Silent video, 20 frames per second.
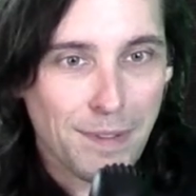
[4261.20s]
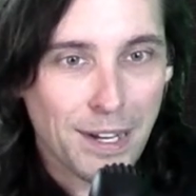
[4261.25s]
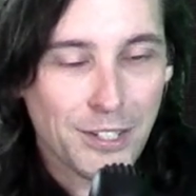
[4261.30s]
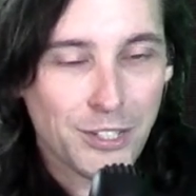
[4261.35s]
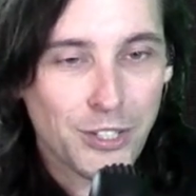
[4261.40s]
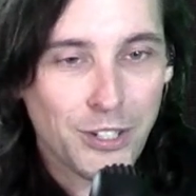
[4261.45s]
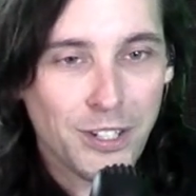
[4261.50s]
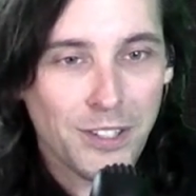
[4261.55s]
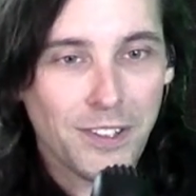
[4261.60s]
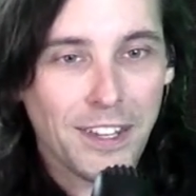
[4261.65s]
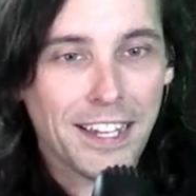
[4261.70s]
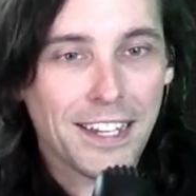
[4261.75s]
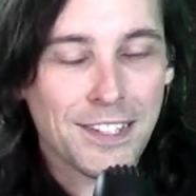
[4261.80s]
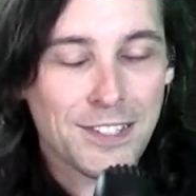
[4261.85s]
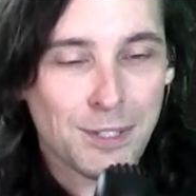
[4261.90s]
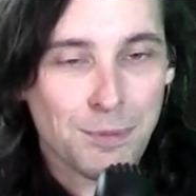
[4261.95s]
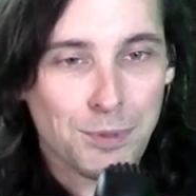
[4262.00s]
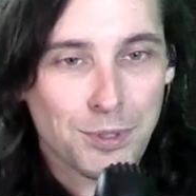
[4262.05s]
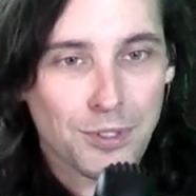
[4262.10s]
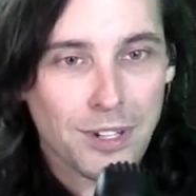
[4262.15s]
sure you like and
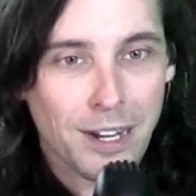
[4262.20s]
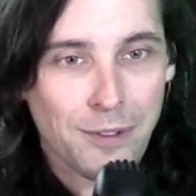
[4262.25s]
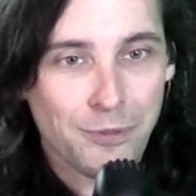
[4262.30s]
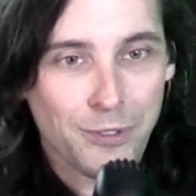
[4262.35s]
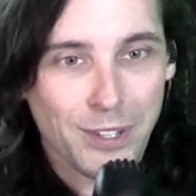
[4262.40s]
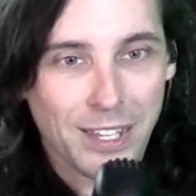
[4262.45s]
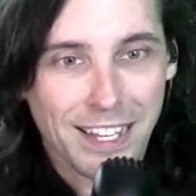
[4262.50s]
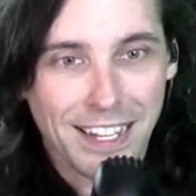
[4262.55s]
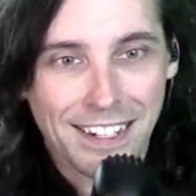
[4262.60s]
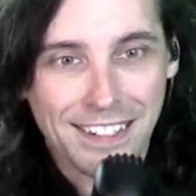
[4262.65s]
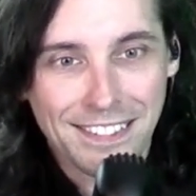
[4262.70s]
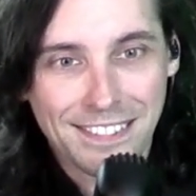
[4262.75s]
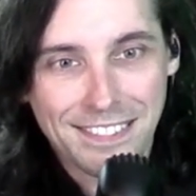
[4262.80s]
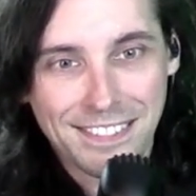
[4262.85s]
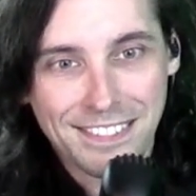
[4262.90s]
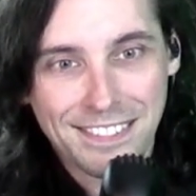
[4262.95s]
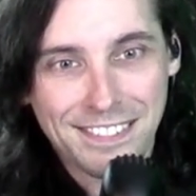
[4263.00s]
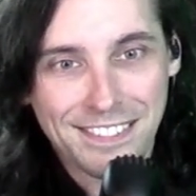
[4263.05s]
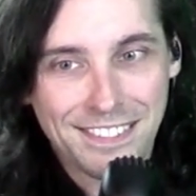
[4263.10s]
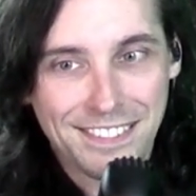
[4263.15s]
subscribe for that.
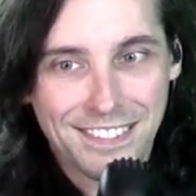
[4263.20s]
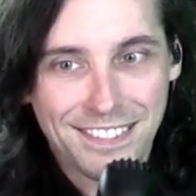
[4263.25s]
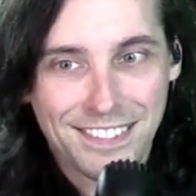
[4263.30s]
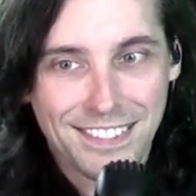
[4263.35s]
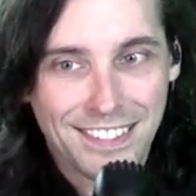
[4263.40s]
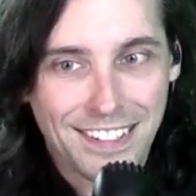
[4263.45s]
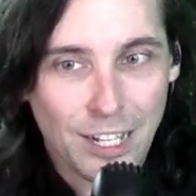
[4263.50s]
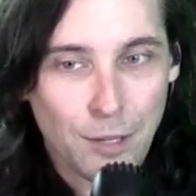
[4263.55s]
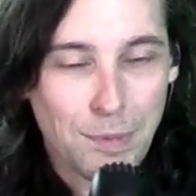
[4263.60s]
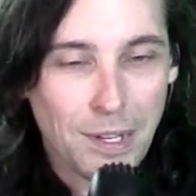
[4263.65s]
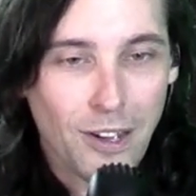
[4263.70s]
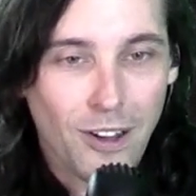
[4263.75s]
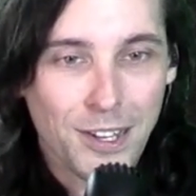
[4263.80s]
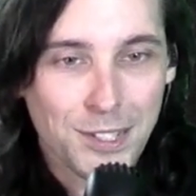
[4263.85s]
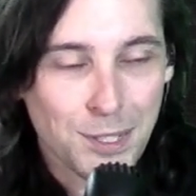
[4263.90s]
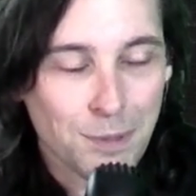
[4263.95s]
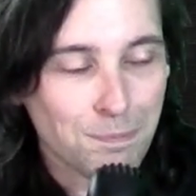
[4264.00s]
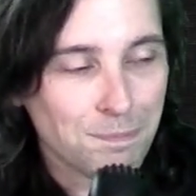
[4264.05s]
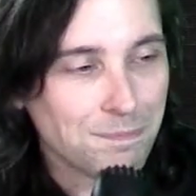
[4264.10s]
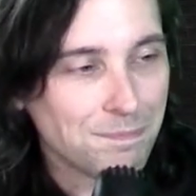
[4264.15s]
That'll be awesome.